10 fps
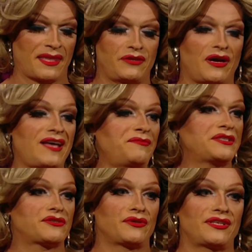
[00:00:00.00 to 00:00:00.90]
you know, I've
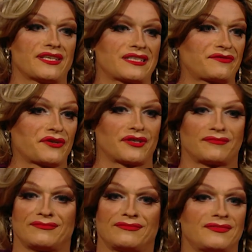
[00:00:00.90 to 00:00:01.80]
been doing this for